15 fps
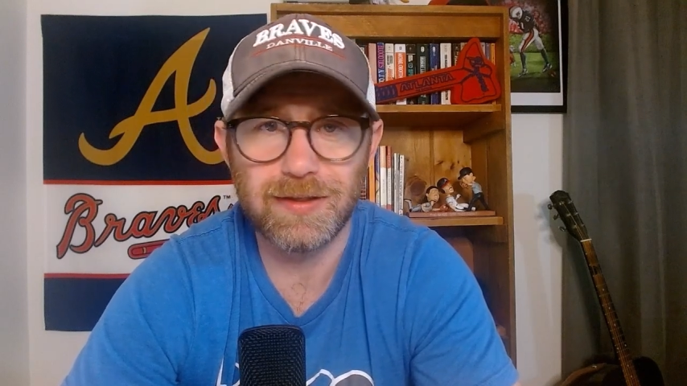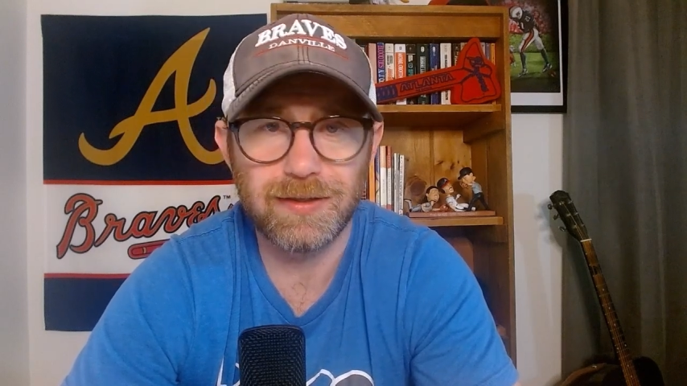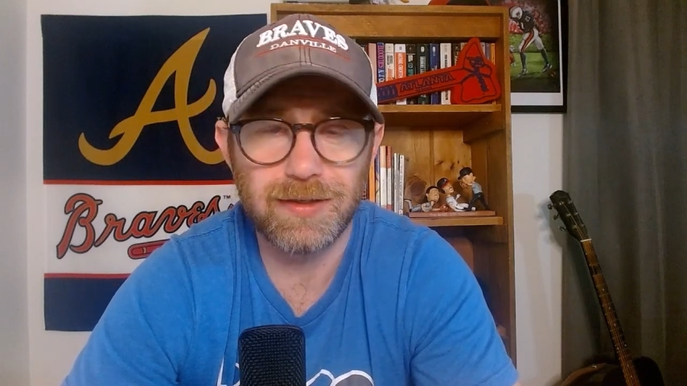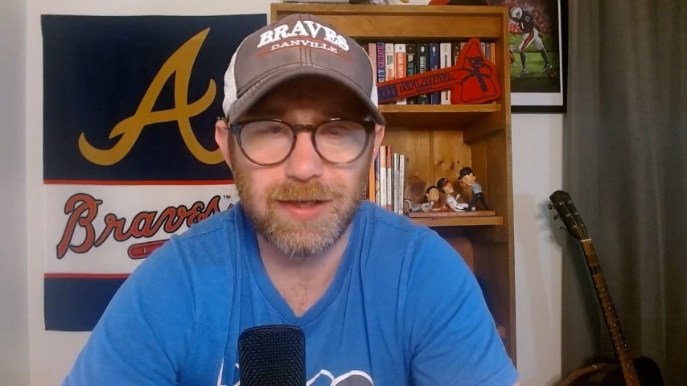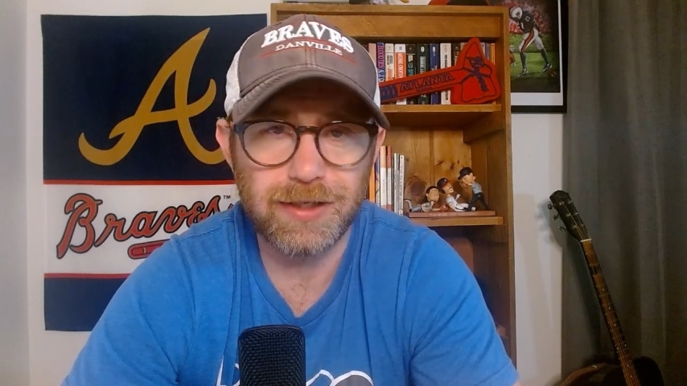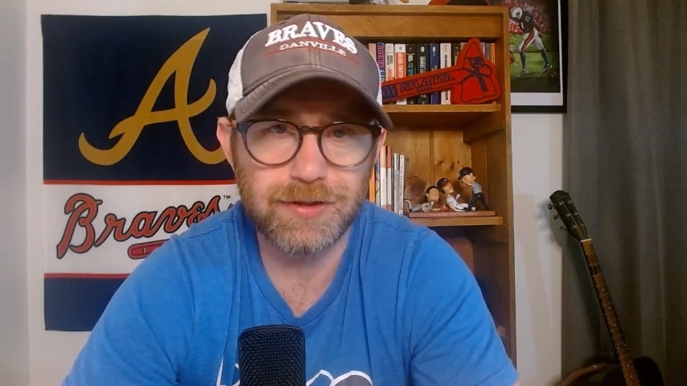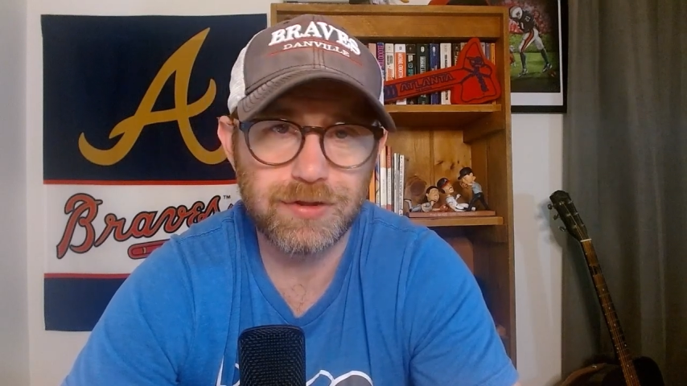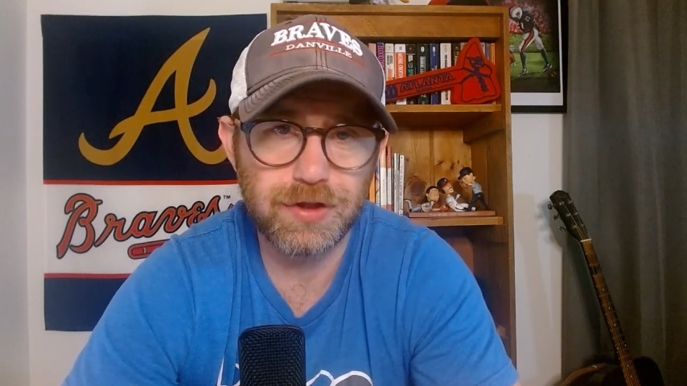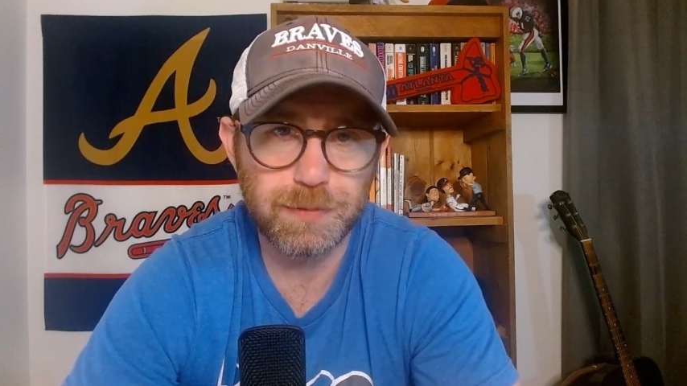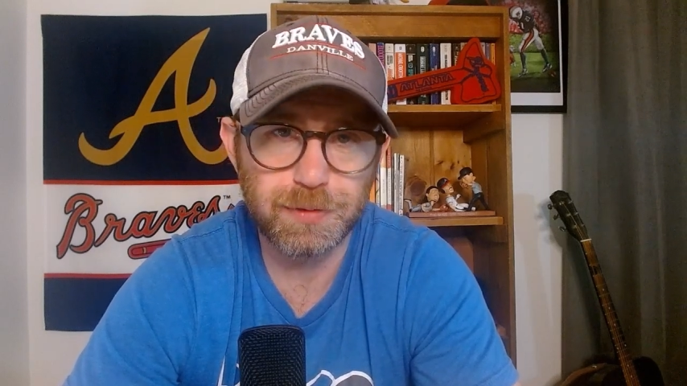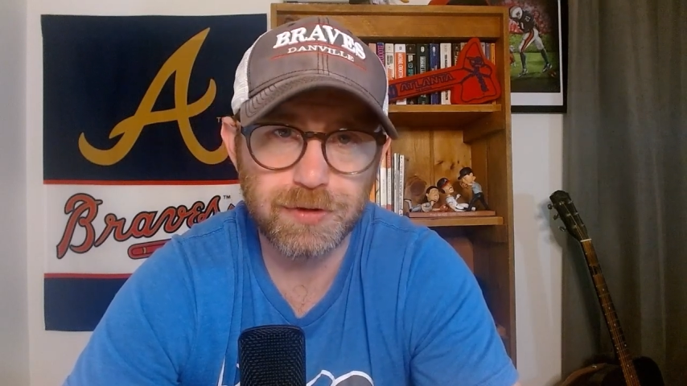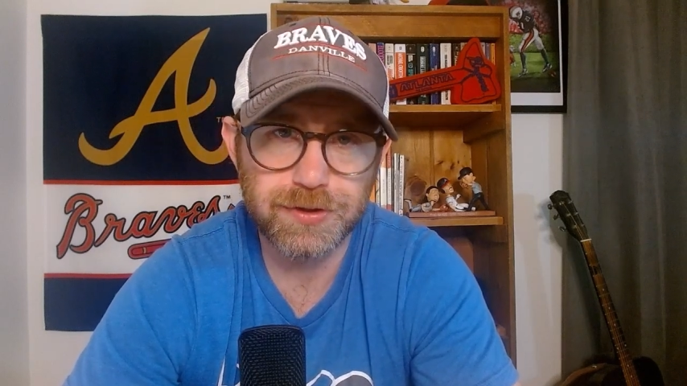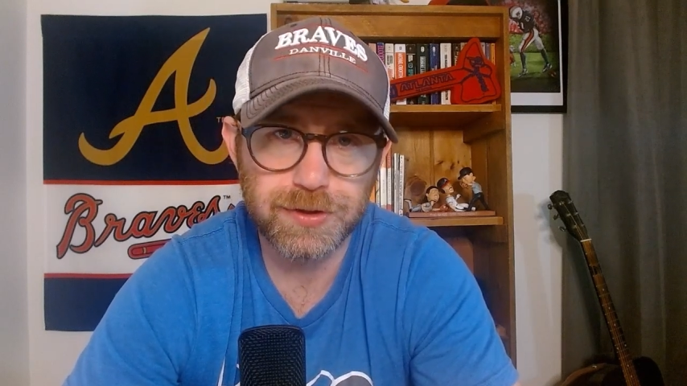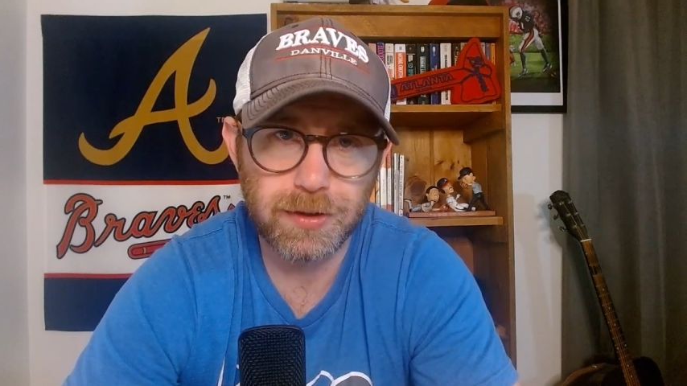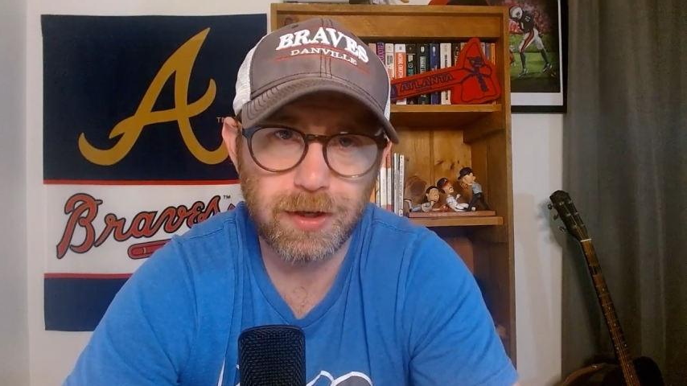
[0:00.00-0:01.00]
not
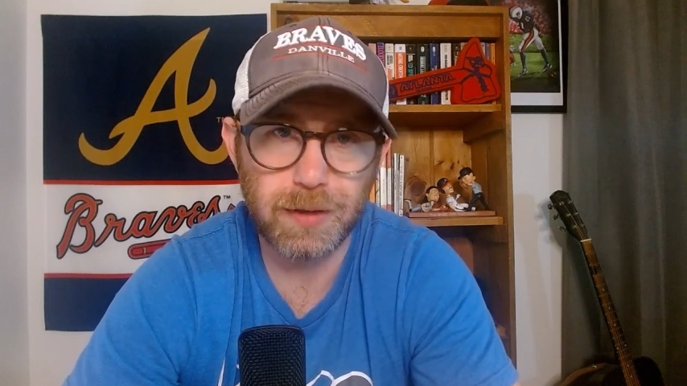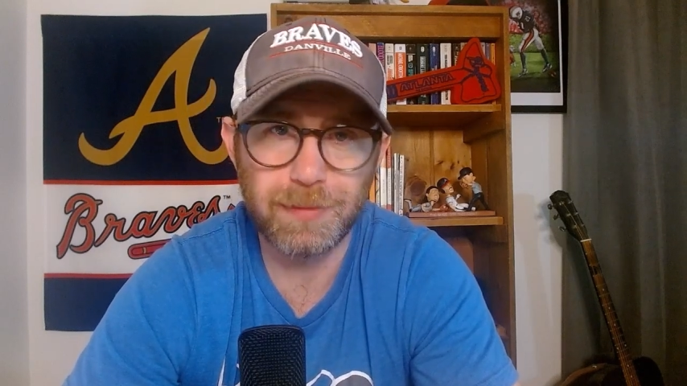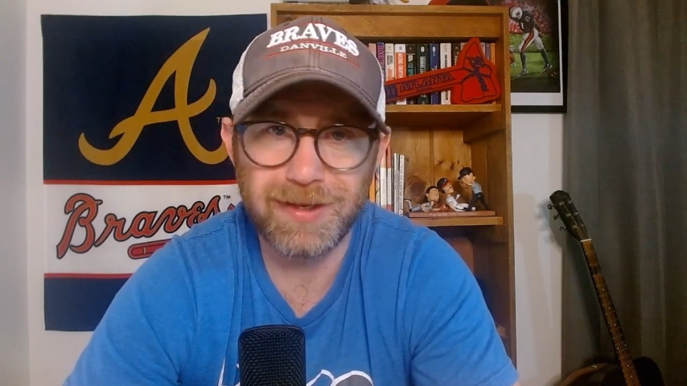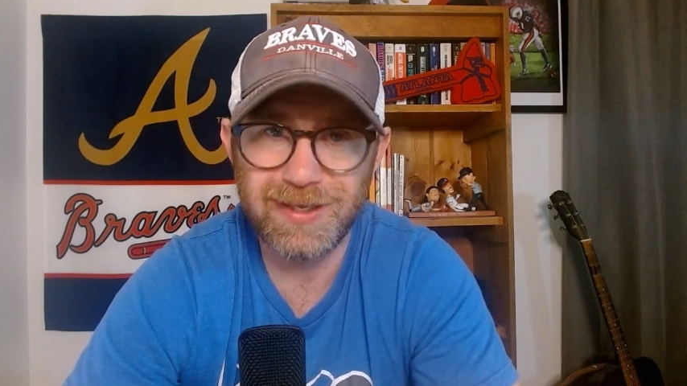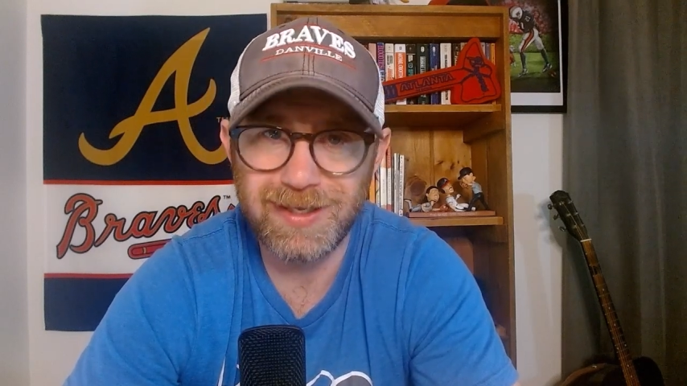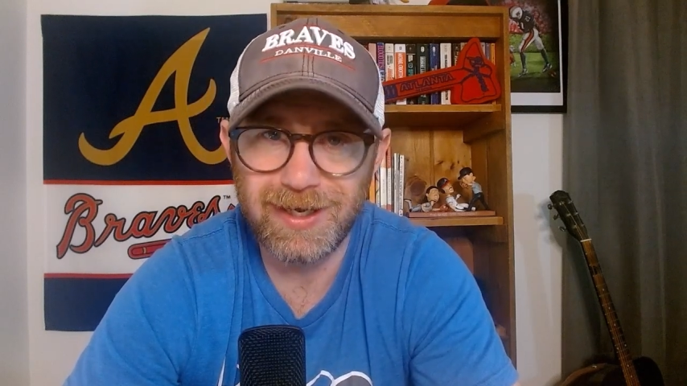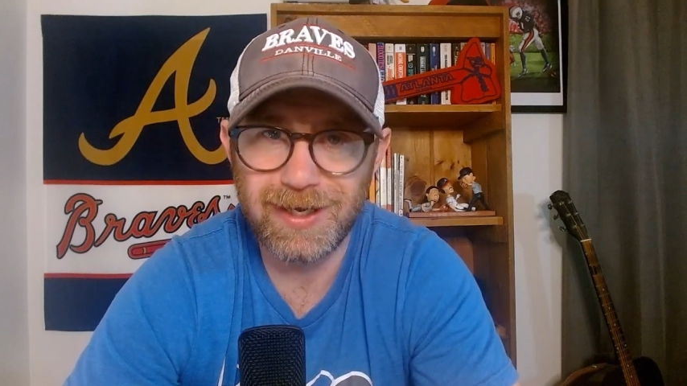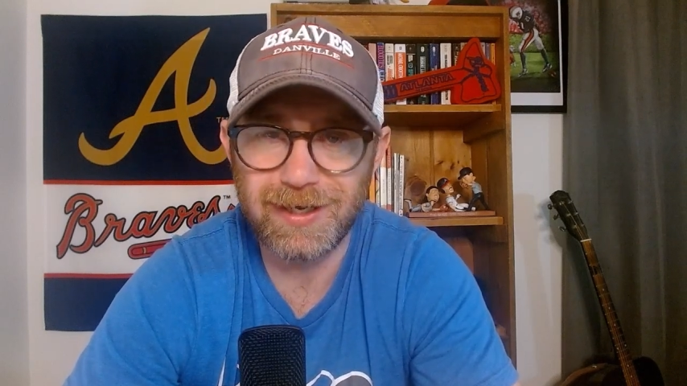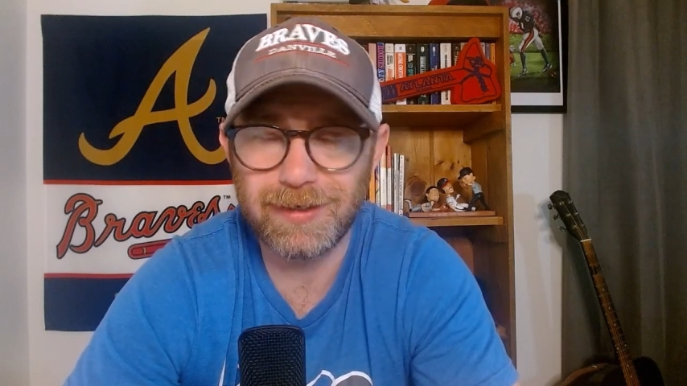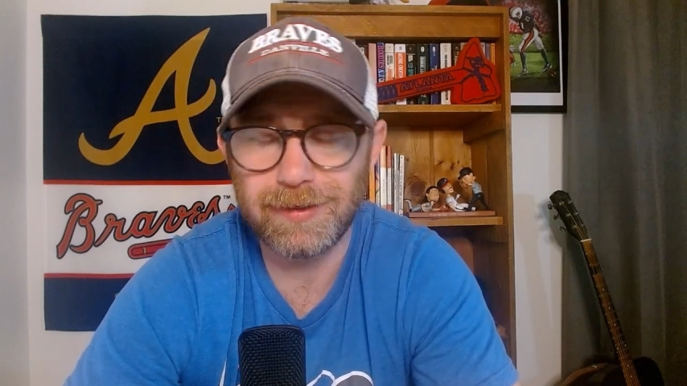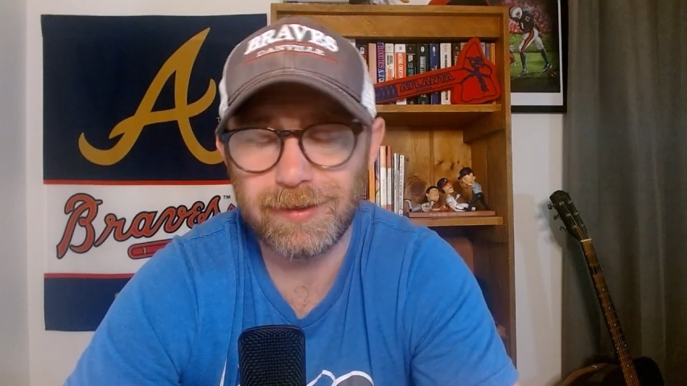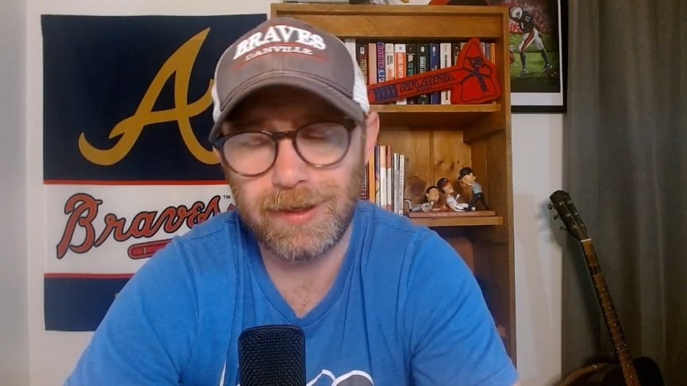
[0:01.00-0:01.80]
super sharp yet,